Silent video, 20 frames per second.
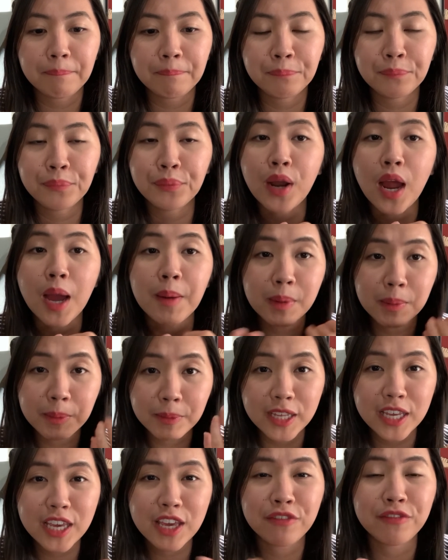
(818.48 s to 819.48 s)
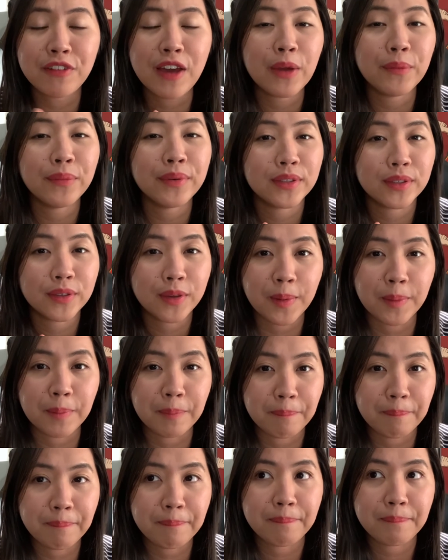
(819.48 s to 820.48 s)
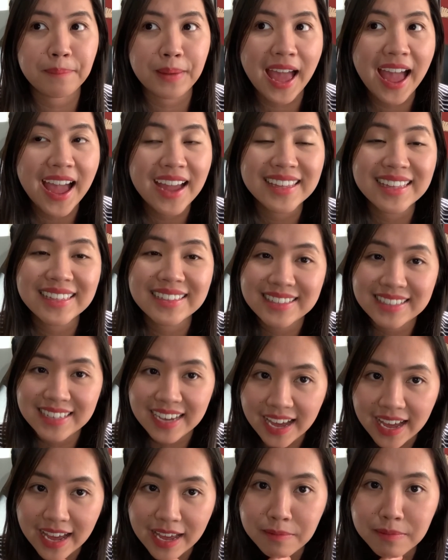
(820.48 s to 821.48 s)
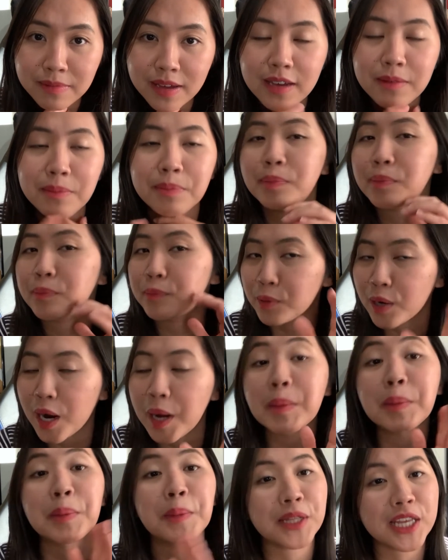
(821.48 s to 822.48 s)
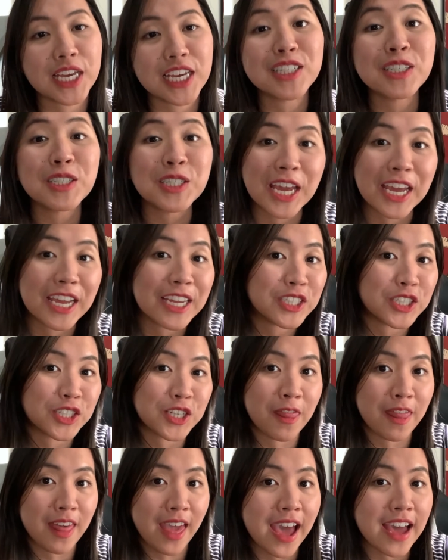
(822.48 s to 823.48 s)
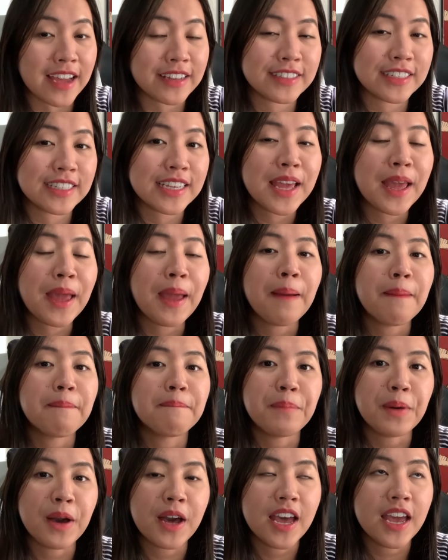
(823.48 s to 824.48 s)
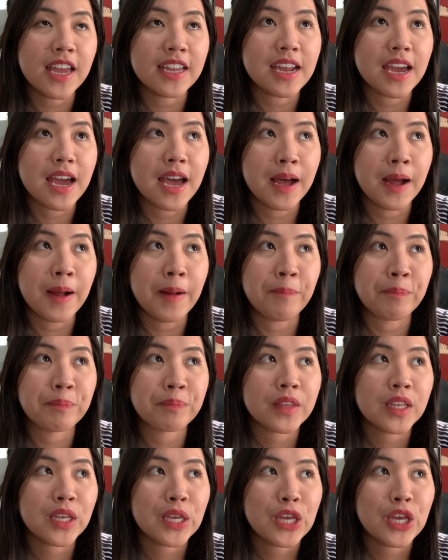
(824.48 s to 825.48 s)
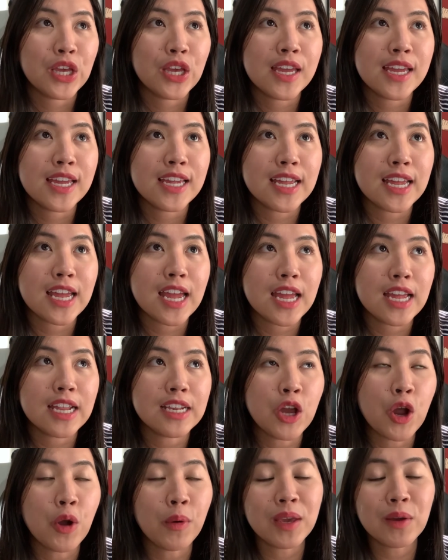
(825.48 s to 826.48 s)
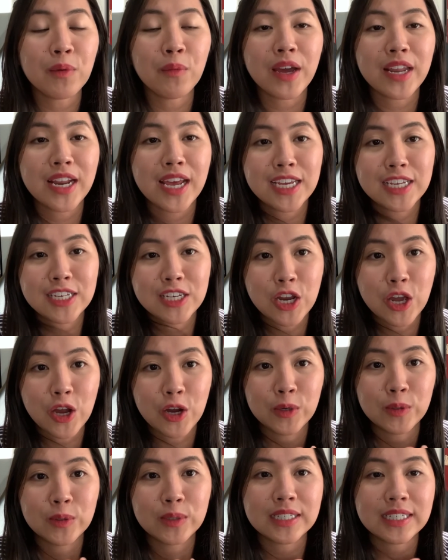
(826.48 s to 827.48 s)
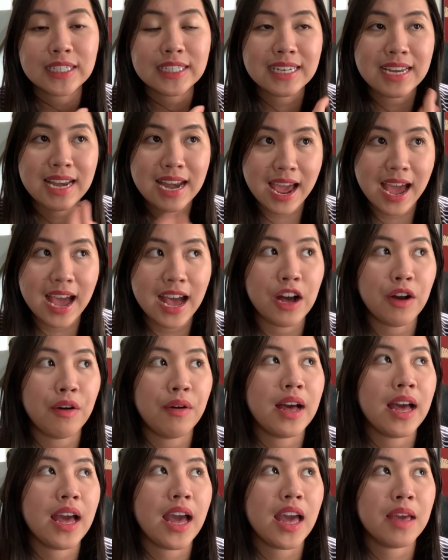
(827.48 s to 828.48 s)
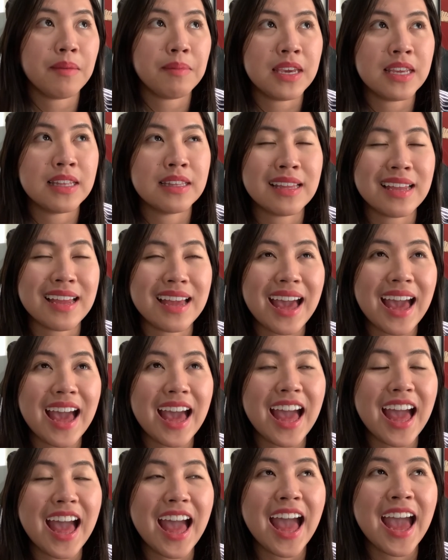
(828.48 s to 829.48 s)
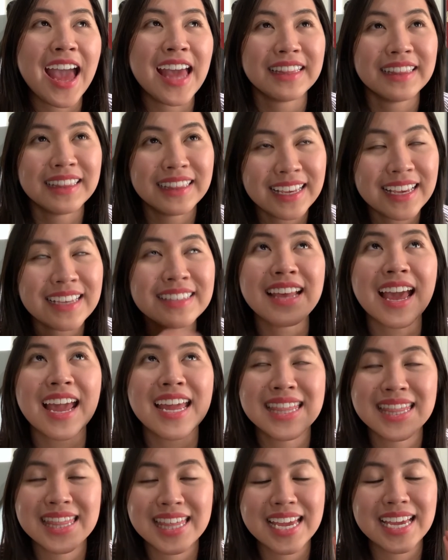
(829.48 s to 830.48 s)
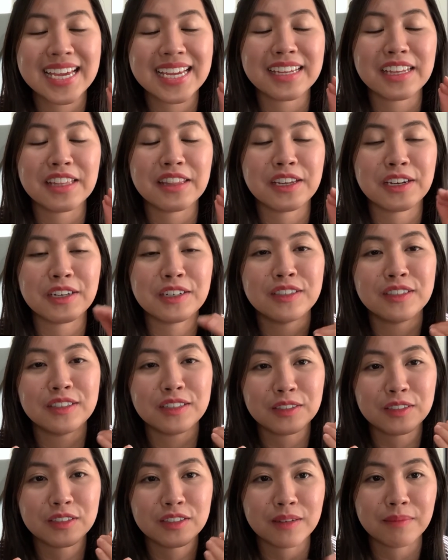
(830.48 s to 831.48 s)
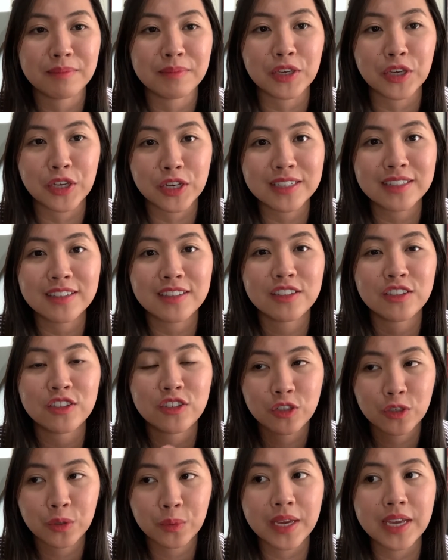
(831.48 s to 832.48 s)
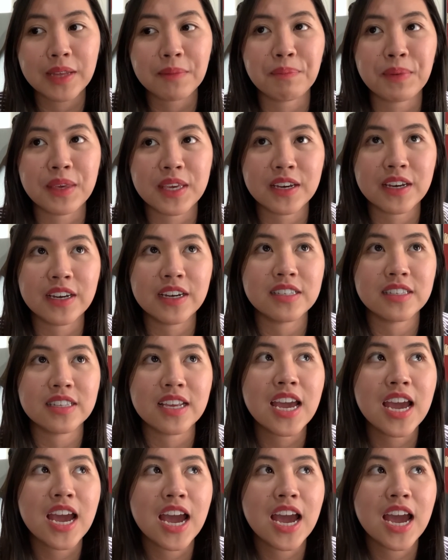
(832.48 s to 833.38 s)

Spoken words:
probably if I would go back in time, I'd probably change that. But knowing what I know now, I mean, at least I think there's still some good to it, because